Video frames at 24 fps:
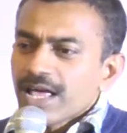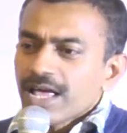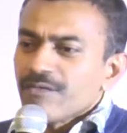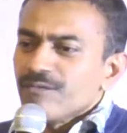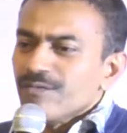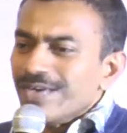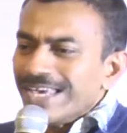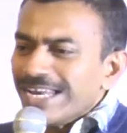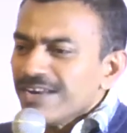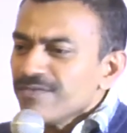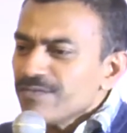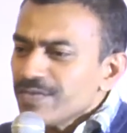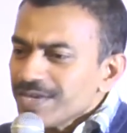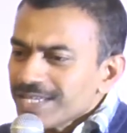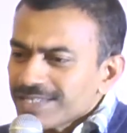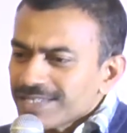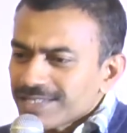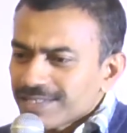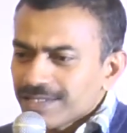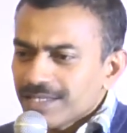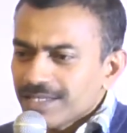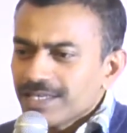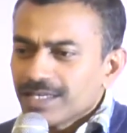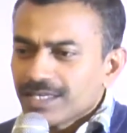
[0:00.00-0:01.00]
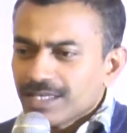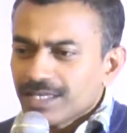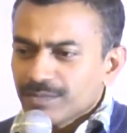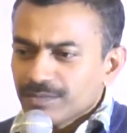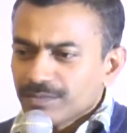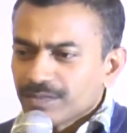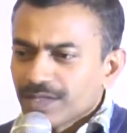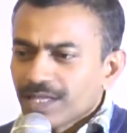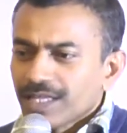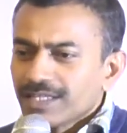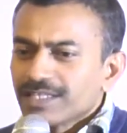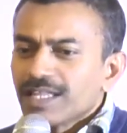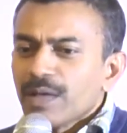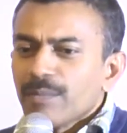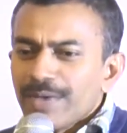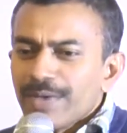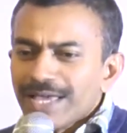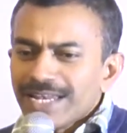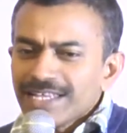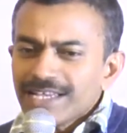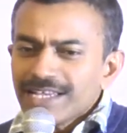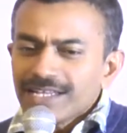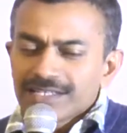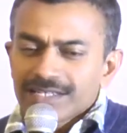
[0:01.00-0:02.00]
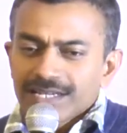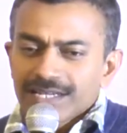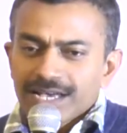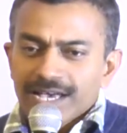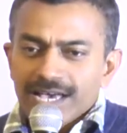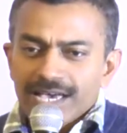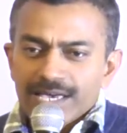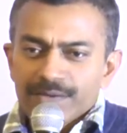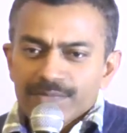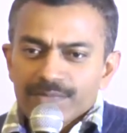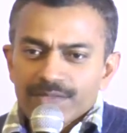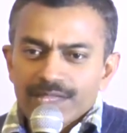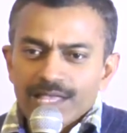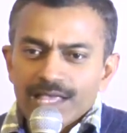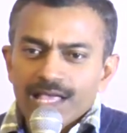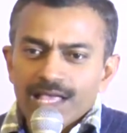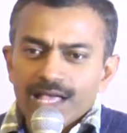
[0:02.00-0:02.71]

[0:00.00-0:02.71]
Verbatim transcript: when we seek him, that many a time,